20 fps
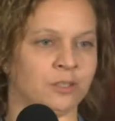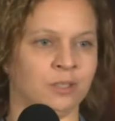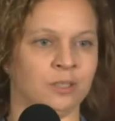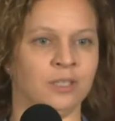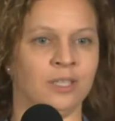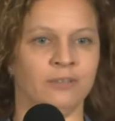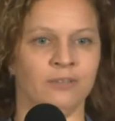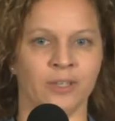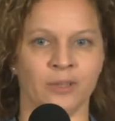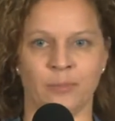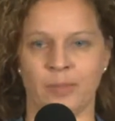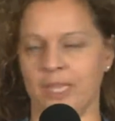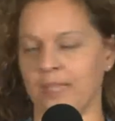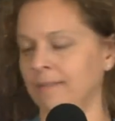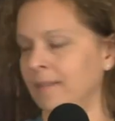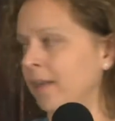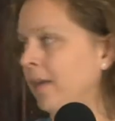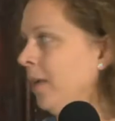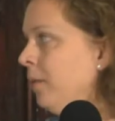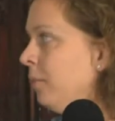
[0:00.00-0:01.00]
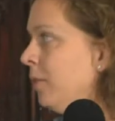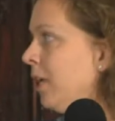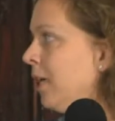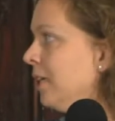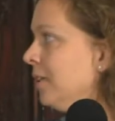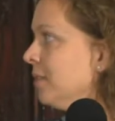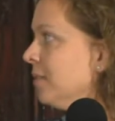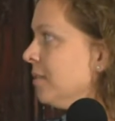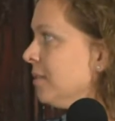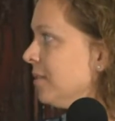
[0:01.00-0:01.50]
the loving man that he
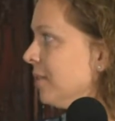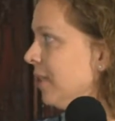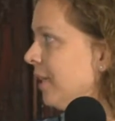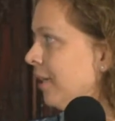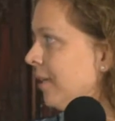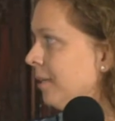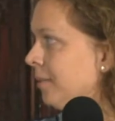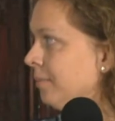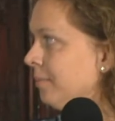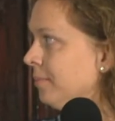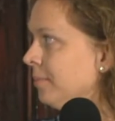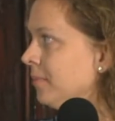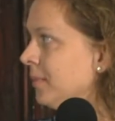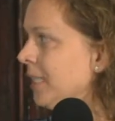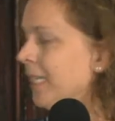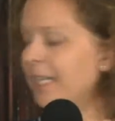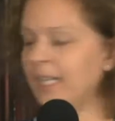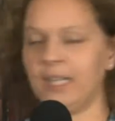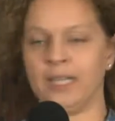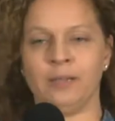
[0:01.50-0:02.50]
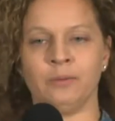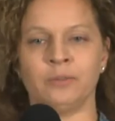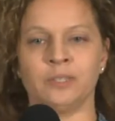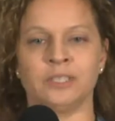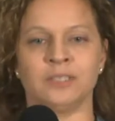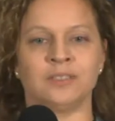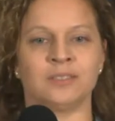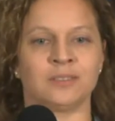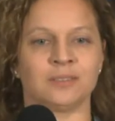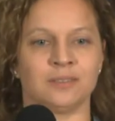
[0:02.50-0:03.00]

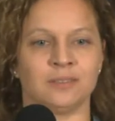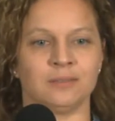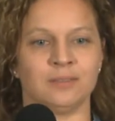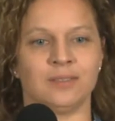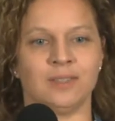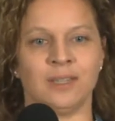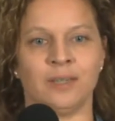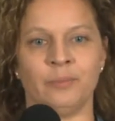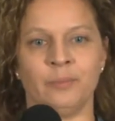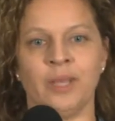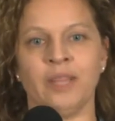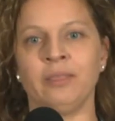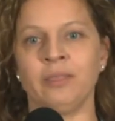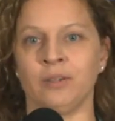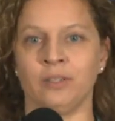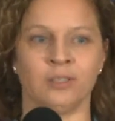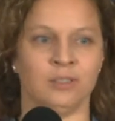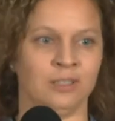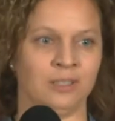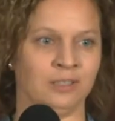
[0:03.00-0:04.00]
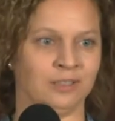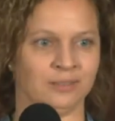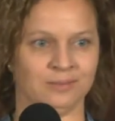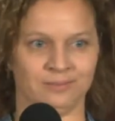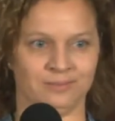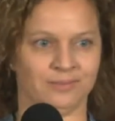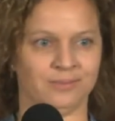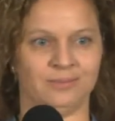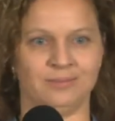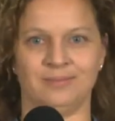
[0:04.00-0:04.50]
was a mythical
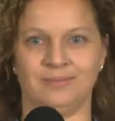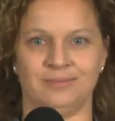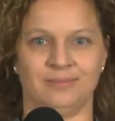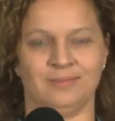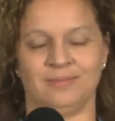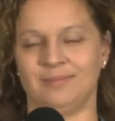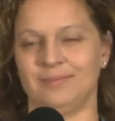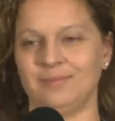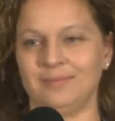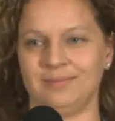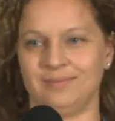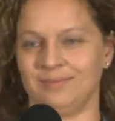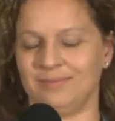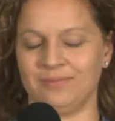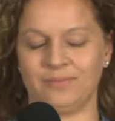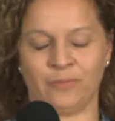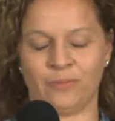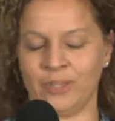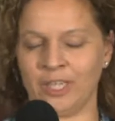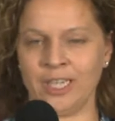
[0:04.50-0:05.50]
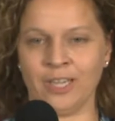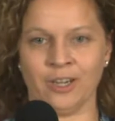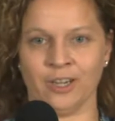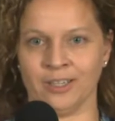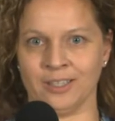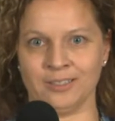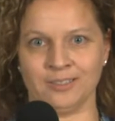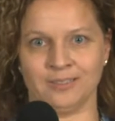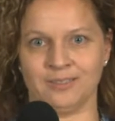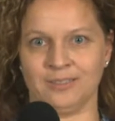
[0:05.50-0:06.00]

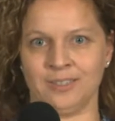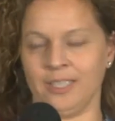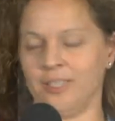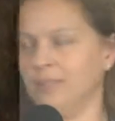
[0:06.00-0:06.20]
figure, you